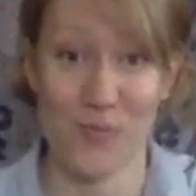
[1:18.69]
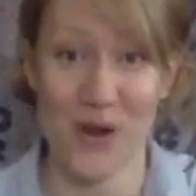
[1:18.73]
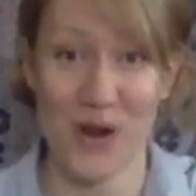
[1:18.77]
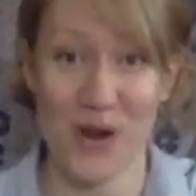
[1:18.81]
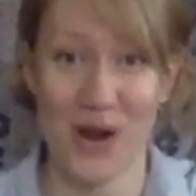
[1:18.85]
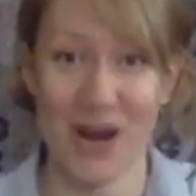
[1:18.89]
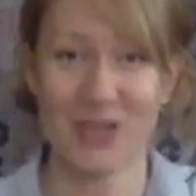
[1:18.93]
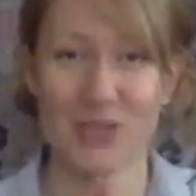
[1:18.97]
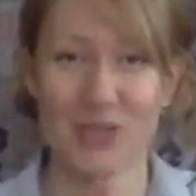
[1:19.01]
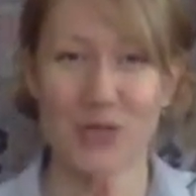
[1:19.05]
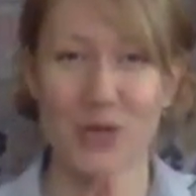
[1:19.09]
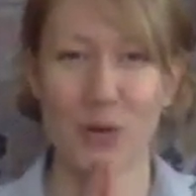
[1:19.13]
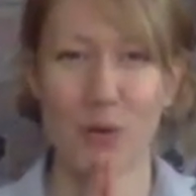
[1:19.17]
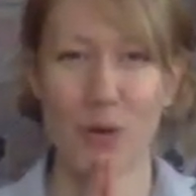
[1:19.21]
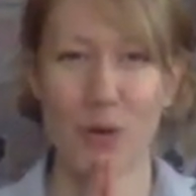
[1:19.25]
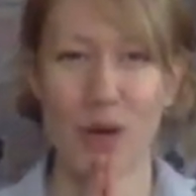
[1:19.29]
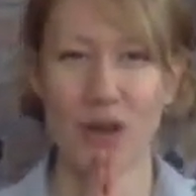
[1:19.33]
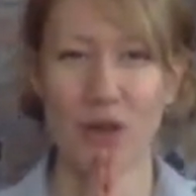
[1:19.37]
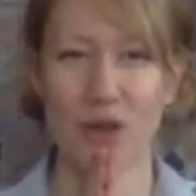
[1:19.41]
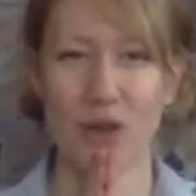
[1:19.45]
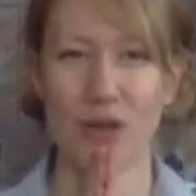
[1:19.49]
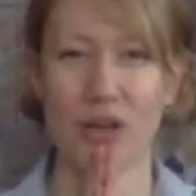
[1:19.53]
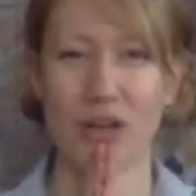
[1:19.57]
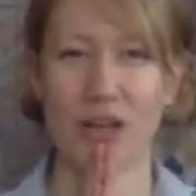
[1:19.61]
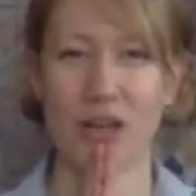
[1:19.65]
All right, so I want
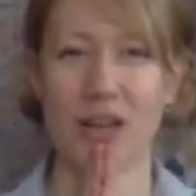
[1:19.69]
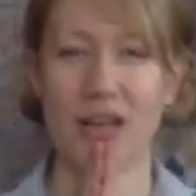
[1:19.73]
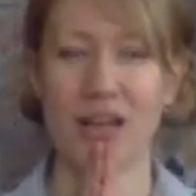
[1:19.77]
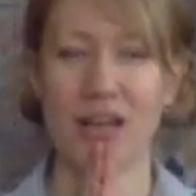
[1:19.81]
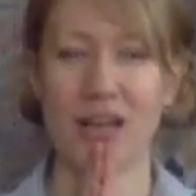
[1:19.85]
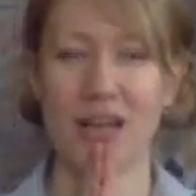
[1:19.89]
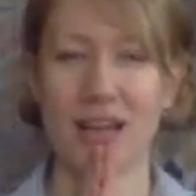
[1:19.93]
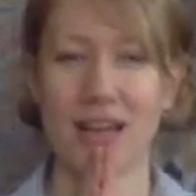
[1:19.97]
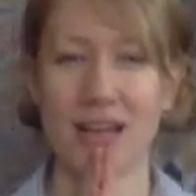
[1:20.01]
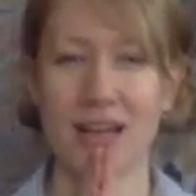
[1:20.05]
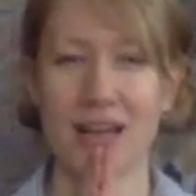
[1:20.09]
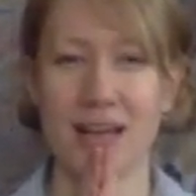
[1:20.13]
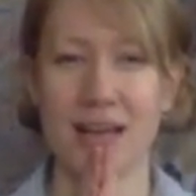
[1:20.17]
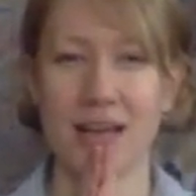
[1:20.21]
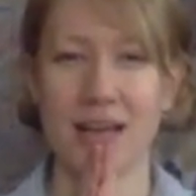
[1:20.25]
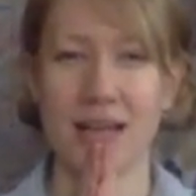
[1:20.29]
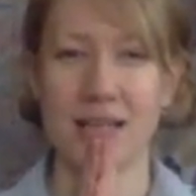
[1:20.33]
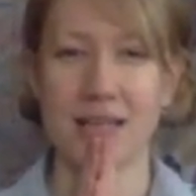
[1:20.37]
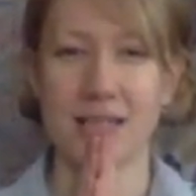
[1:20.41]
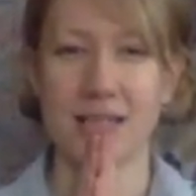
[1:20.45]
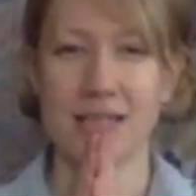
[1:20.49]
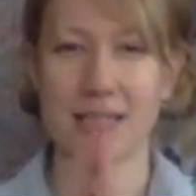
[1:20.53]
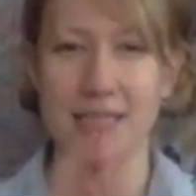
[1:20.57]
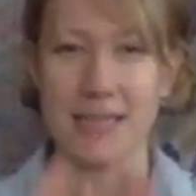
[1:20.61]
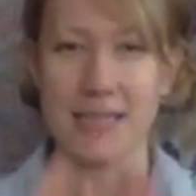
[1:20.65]
you to
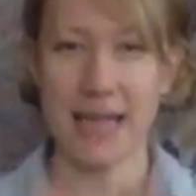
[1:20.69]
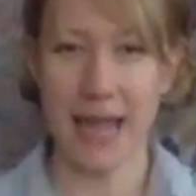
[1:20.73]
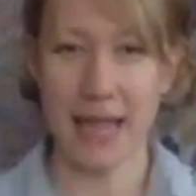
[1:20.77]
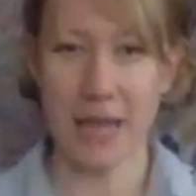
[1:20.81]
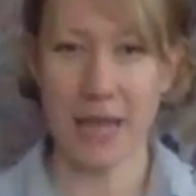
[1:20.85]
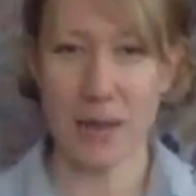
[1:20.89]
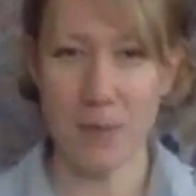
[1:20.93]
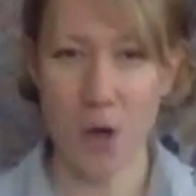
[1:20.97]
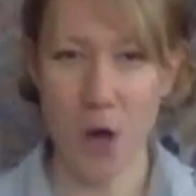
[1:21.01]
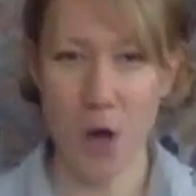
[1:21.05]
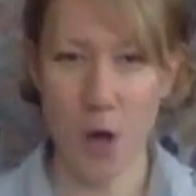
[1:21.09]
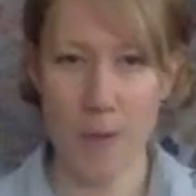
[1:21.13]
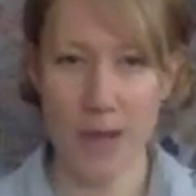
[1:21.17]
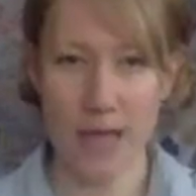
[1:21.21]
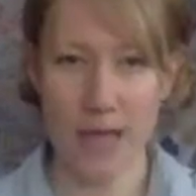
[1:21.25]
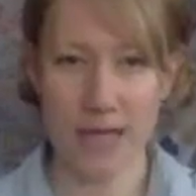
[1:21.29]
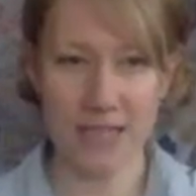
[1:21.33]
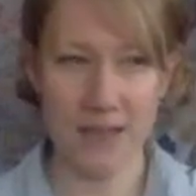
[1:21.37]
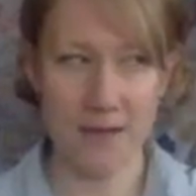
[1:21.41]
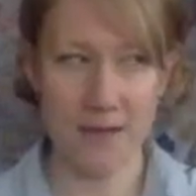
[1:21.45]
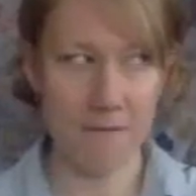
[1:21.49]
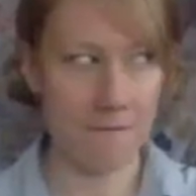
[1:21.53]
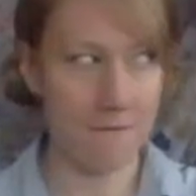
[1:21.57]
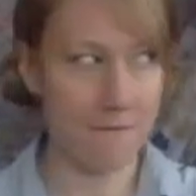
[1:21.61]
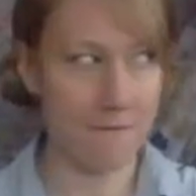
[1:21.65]
take a moment
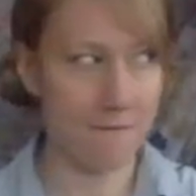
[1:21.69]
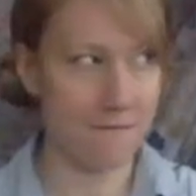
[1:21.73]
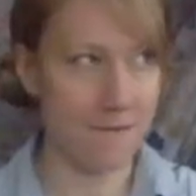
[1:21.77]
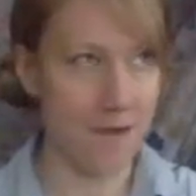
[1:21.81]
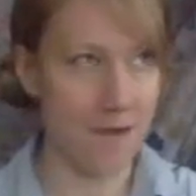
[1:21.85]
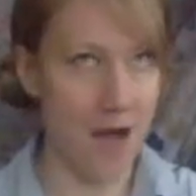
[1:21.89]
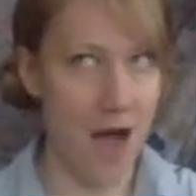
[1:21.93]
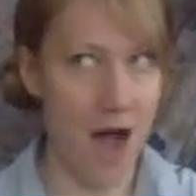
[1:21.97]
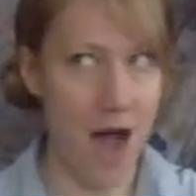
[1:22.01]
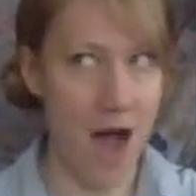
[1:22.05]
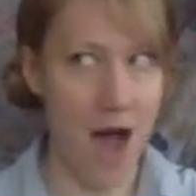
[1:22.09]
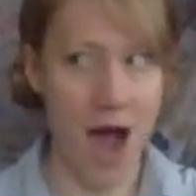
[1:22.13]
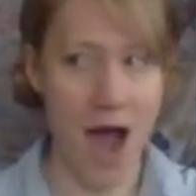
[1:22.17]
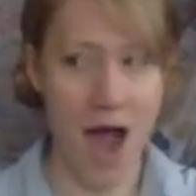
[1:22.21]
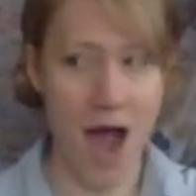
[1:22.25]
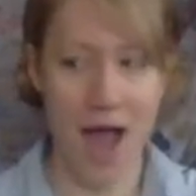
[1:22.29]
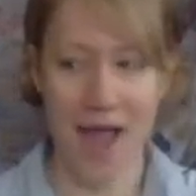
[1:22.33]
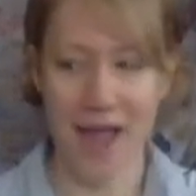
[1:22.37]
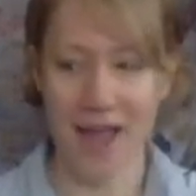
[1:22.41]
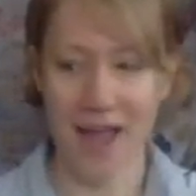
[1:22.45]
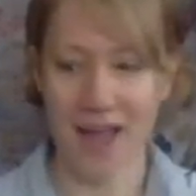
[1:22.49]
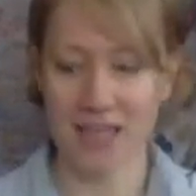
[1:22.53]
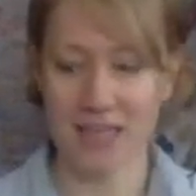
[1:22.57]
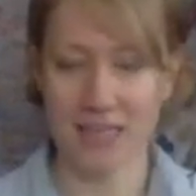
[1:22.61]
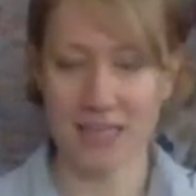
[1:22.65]
and
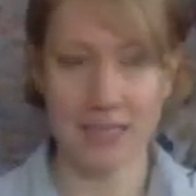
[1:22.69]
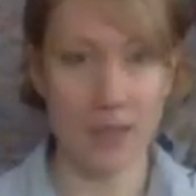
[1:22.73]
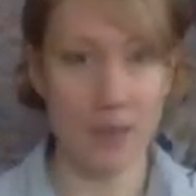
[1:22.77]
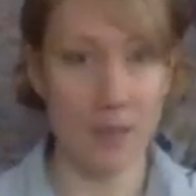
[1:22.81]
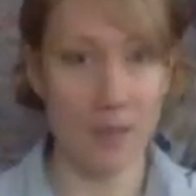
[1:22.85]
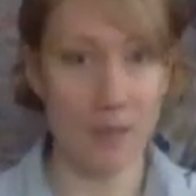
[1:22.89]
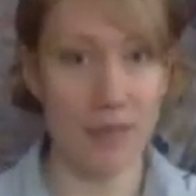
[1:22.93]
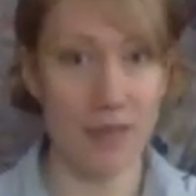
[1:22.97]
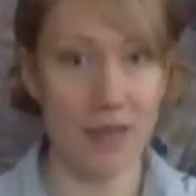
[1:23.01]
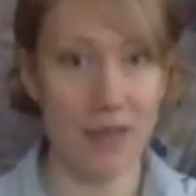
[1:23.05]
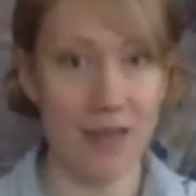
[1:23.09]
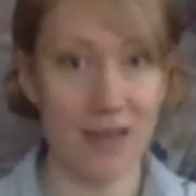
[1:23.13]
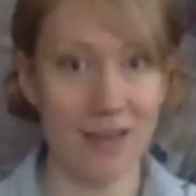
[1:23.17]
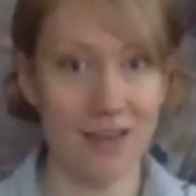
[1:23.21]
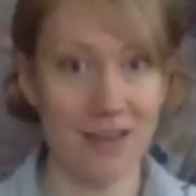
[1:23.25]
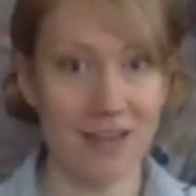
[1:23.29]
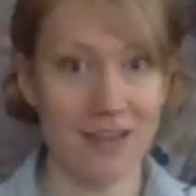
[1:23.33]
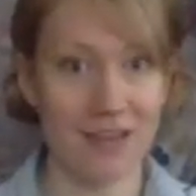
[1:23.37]
find something